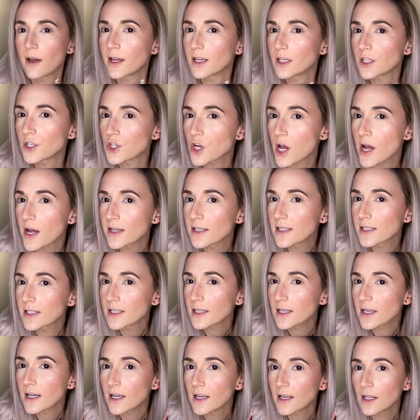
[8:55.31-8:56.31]
It just
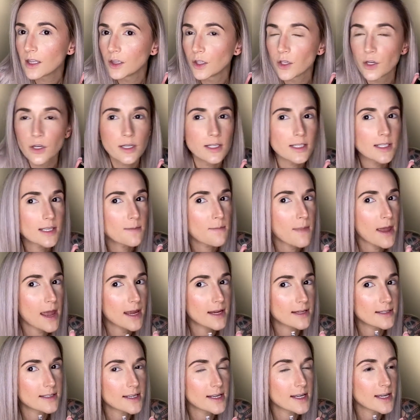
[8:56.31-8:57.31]
looks
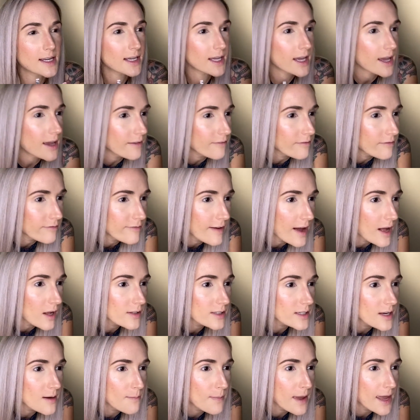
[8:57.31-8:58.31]
amazing. It
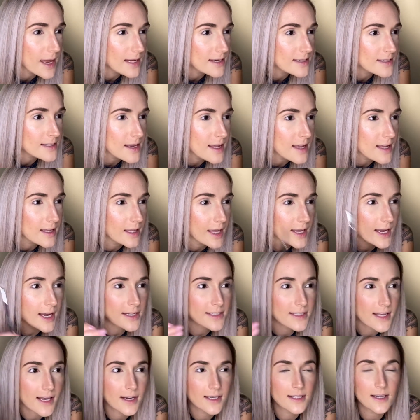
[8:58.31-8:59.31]
felt amazing. Like I
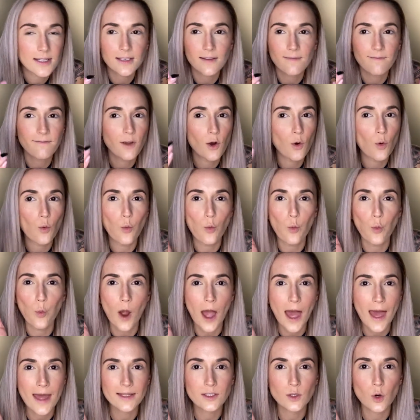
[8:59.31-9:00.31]
said, it doesn't feel
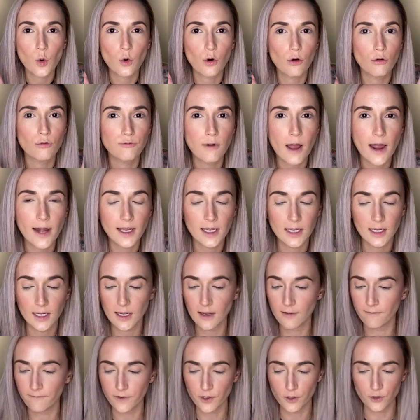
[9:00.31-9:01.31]
wet or runny.
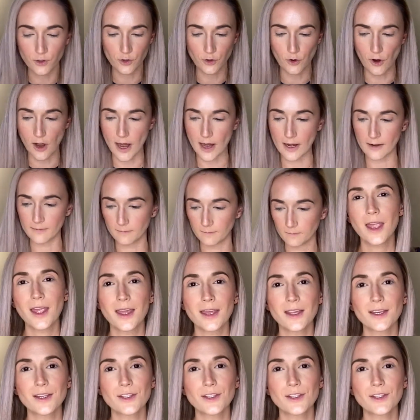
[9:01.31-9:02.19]
It feels great.